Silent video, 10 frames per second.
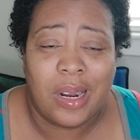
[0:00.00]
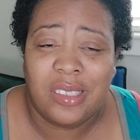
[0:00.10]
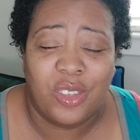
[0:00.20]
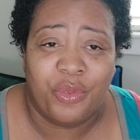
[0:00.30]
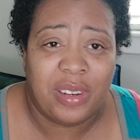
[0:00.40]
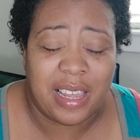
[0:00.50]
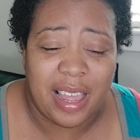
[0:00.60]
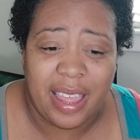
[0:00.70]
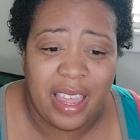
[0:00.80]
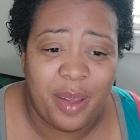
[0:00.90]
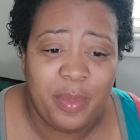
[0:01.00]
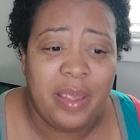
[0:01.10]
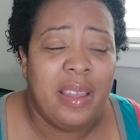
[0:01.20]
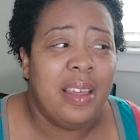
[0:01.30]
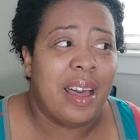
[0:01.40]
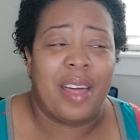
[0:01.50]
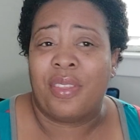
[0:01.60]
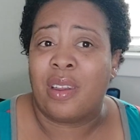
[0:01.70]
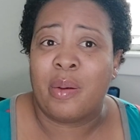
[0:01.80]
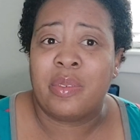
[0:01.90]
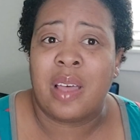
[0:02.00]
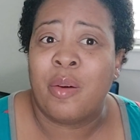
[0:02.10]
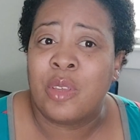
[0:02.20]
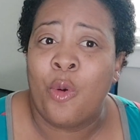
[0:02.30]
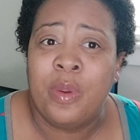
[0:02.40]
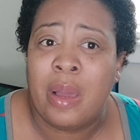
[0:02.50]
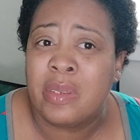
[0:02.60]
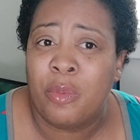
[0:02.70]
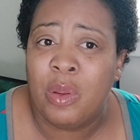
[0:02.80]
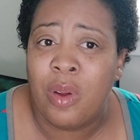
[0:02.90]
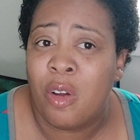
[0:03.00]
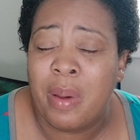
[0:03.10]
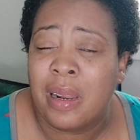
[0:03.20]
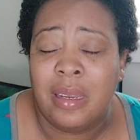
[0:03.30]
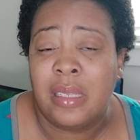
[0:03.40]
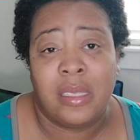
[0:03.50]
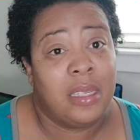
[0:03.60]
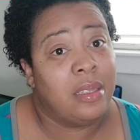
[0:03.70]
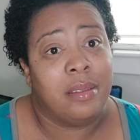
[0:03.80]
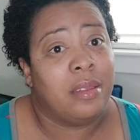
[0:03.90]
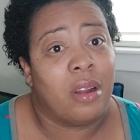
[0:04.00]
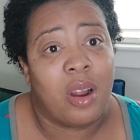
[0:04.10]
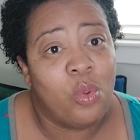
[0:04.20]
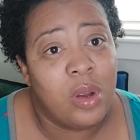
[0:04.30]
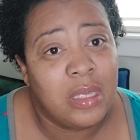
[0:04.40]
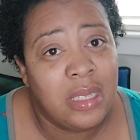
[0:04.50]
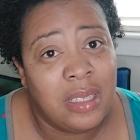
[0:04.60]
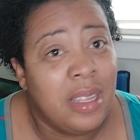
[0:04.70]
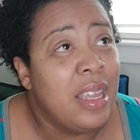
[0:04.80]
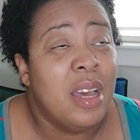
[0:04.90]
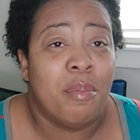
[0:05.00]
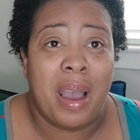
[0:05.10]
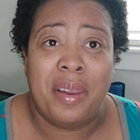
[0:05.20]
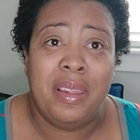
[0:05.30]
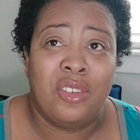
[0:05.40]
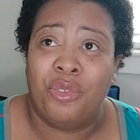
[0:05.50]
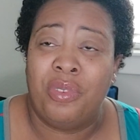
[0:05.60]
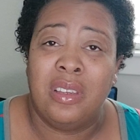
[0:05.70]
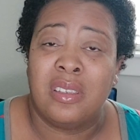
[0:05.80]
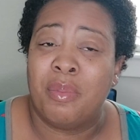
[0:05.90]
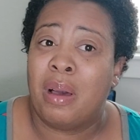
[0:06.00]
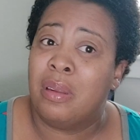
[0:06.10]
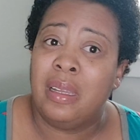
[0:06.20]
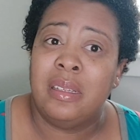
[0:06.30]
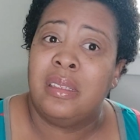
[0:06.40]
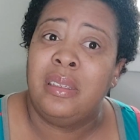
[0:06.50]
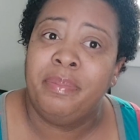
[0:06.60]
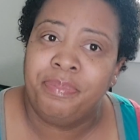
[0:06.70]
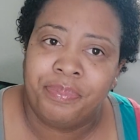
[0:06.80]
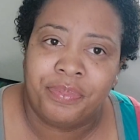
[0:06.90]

I just don't feel like I am. I thought I was hoping I was going to be wrong about Alyssa, and there I wasn't. My initial feelings about Lindsay.